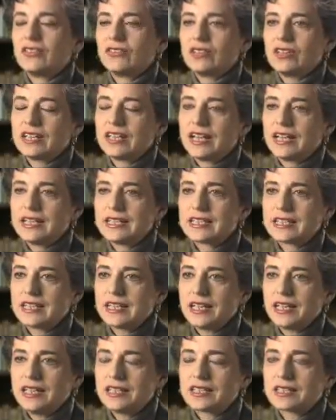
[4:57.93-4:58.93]
the United
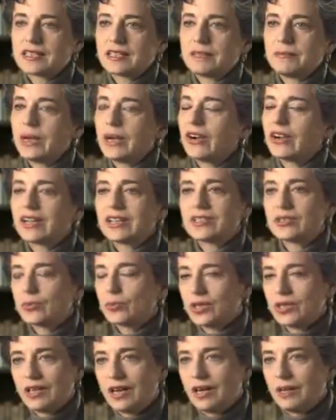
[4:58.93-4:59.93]
States.
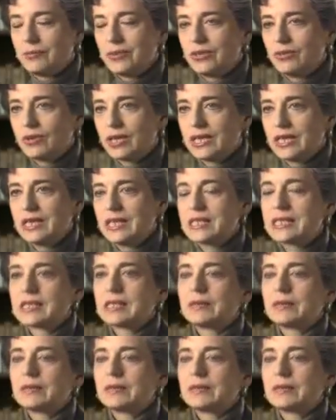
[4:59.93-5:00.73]
Americans would not be greeted as